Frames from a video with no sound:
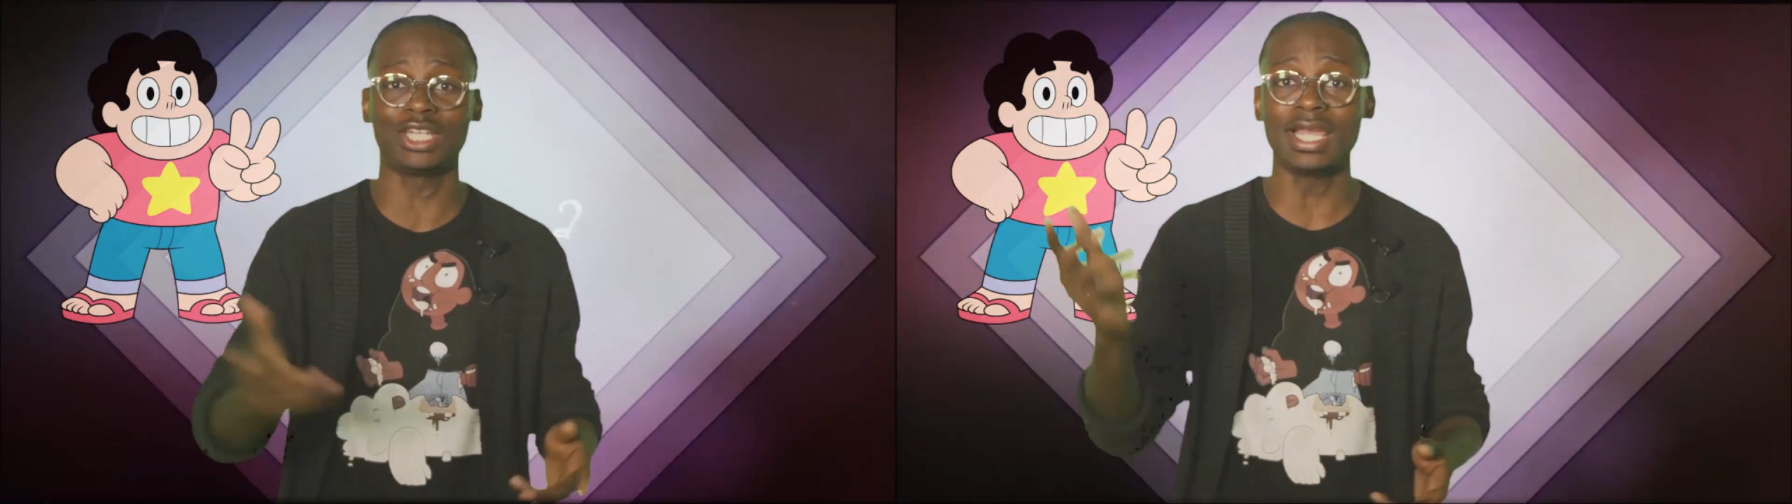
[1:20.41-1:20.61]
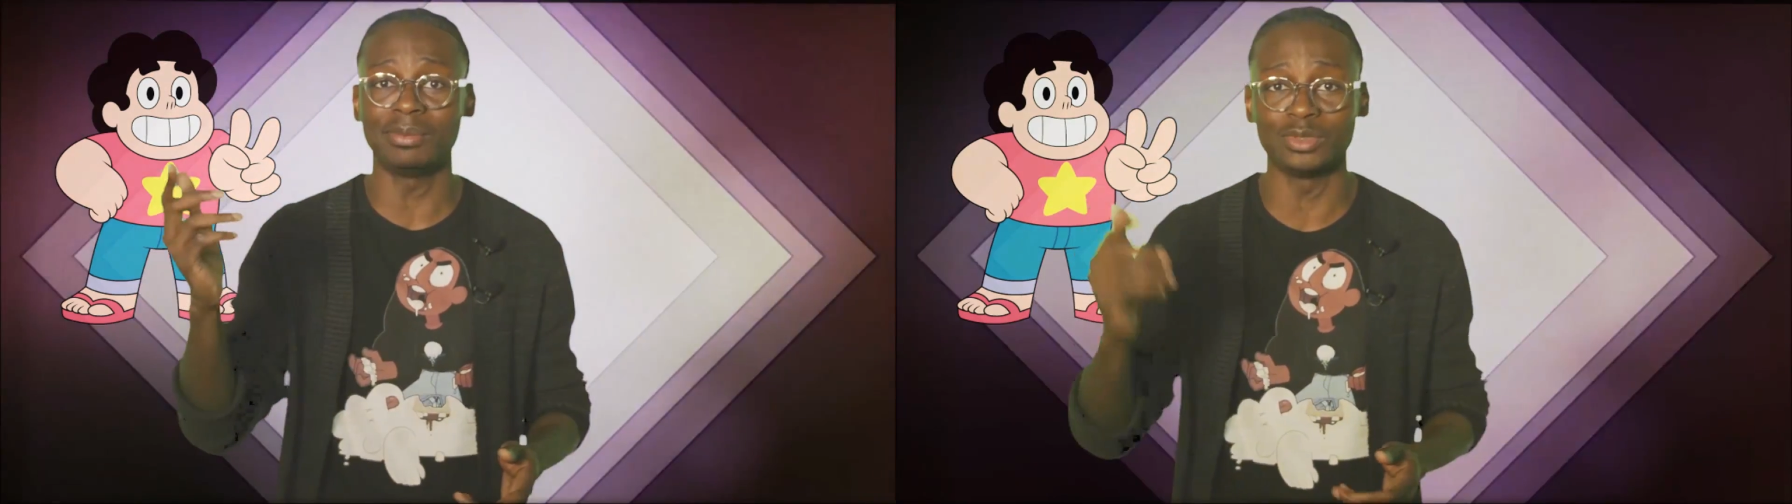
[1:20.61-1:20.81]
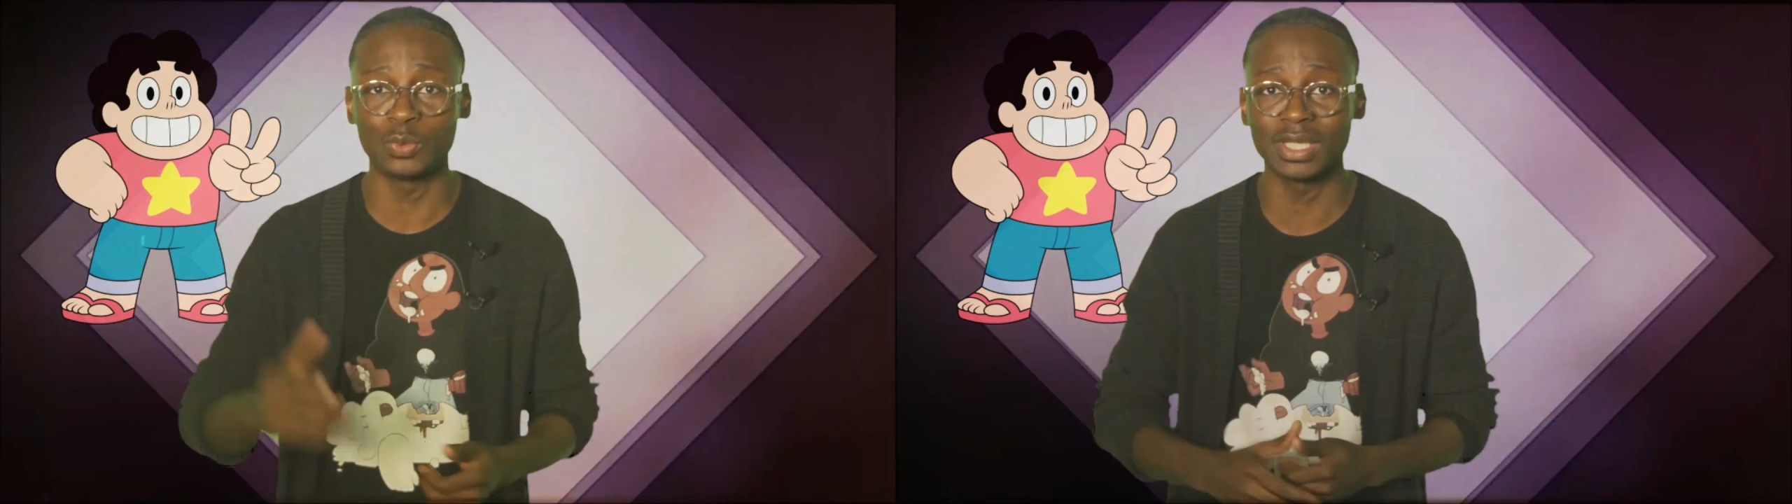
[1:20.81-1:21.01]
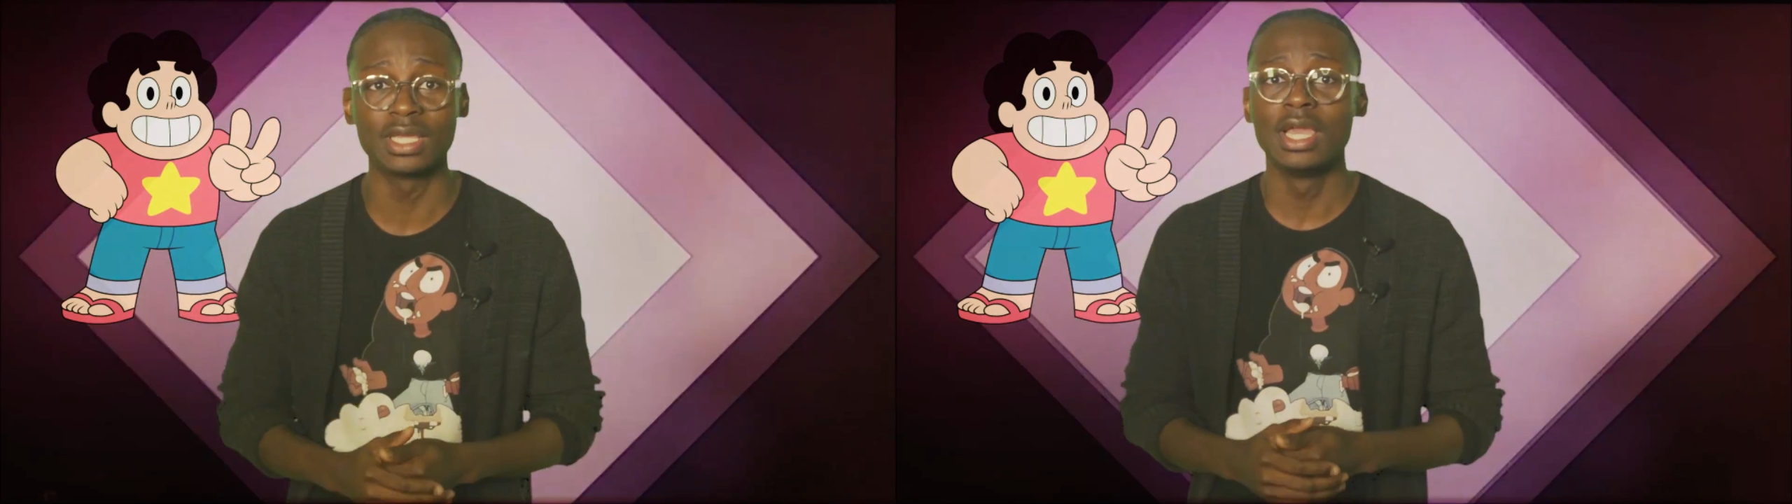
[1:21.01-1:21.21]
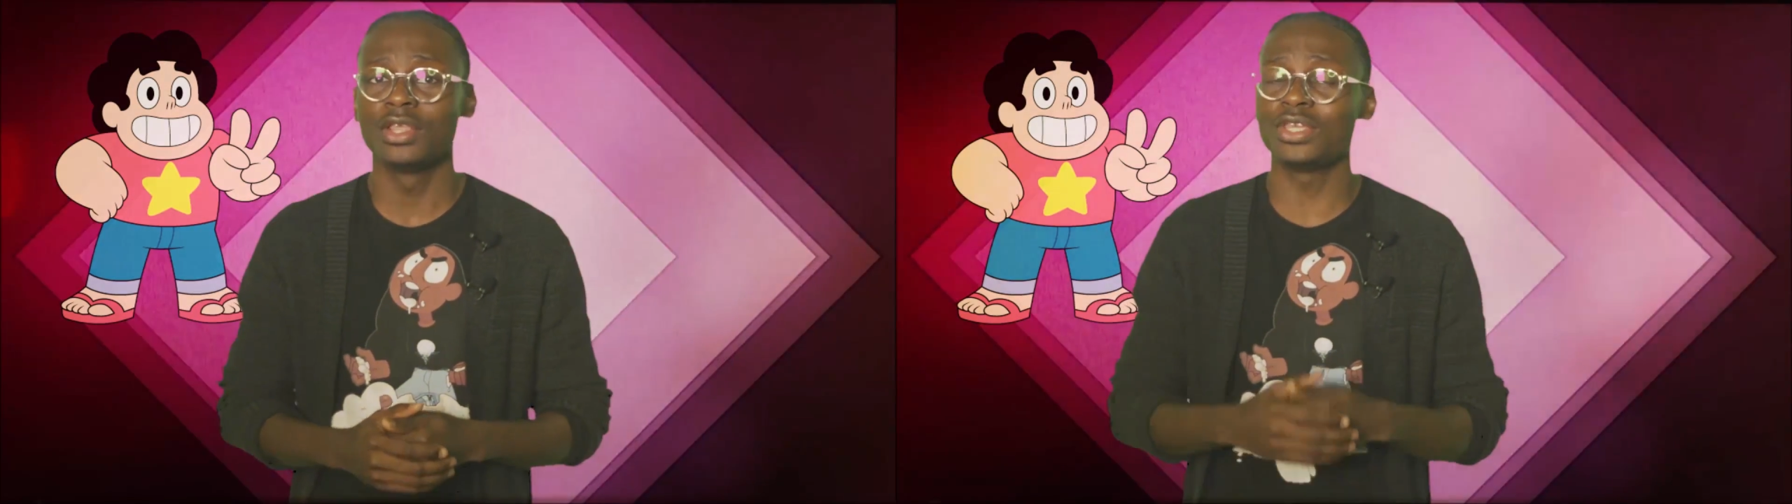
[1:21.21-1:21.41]
gems
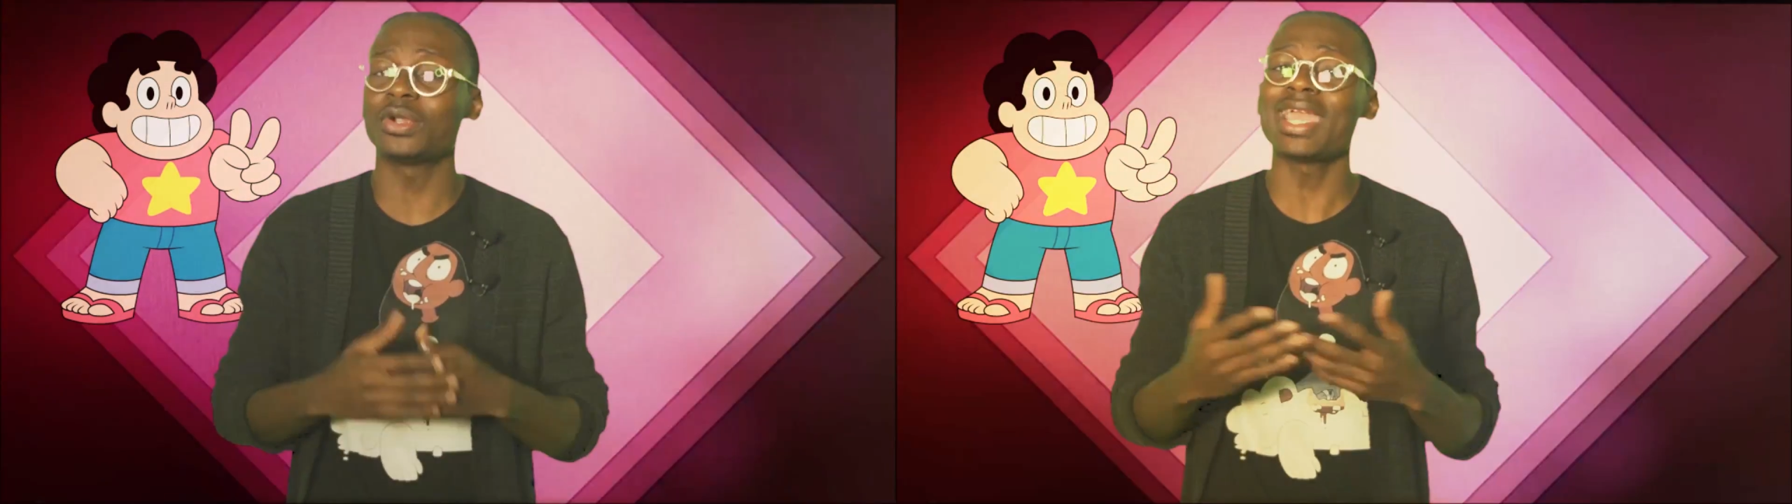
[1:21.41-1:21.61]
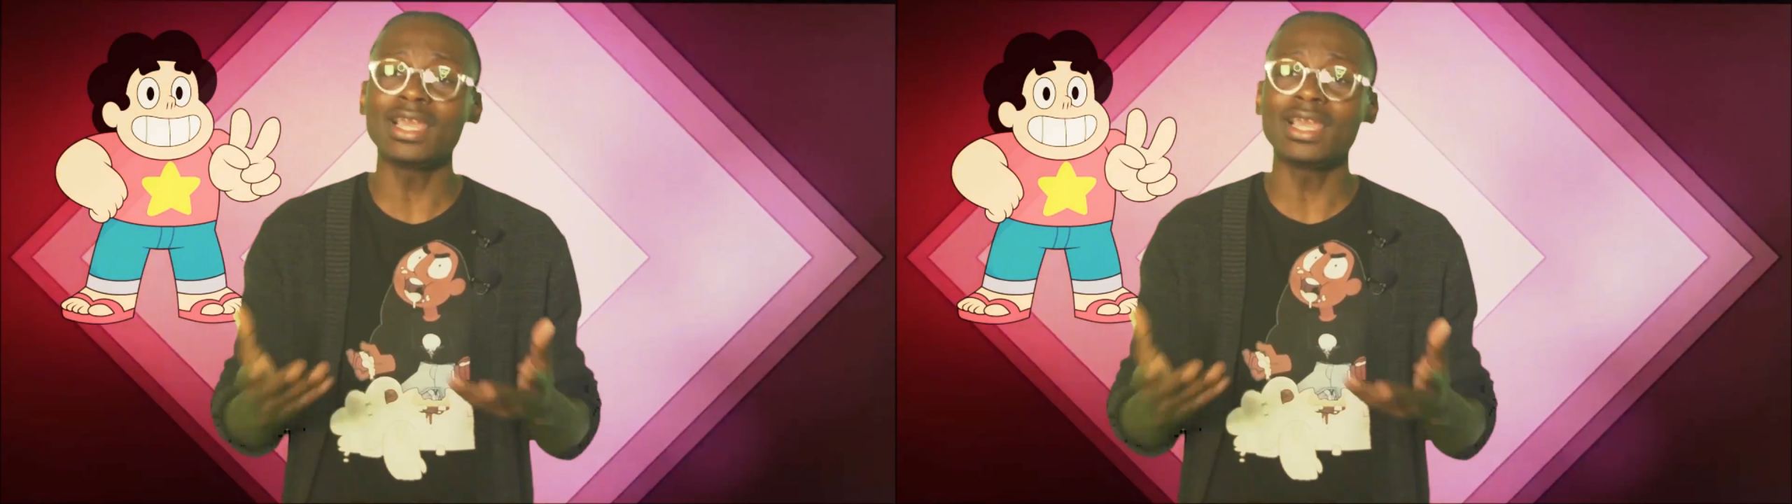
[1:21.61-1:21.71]
with their